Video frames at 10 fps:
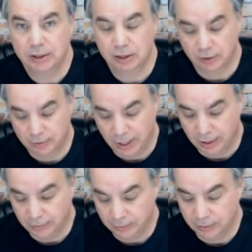of
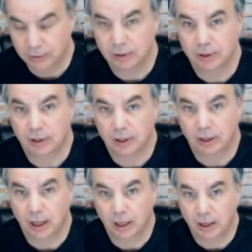death
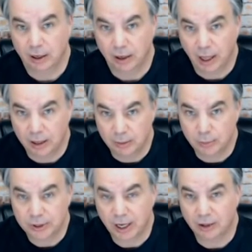and
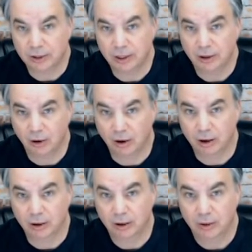immortality
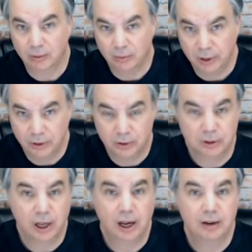are either you're
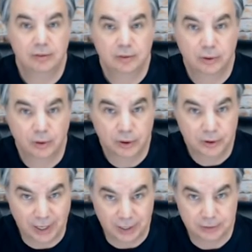alive or you're
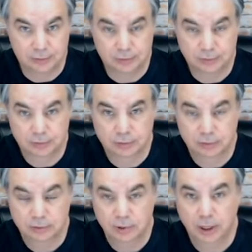dead.
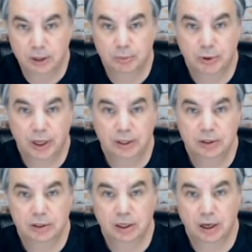And the
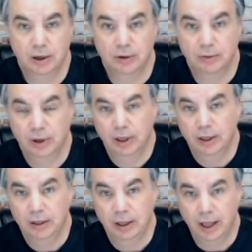bookends of
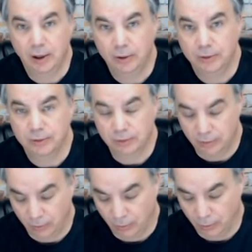health
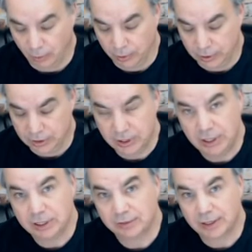or
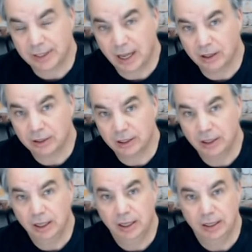disease and vitality
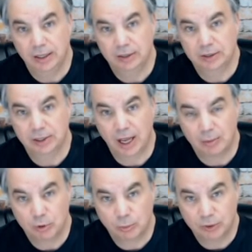is an
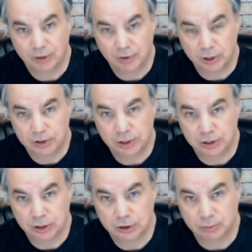abnormally functioning
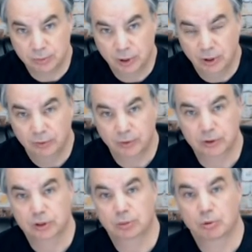system
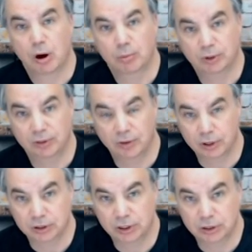versus a properly
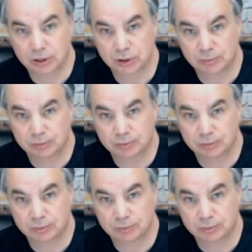functioning system.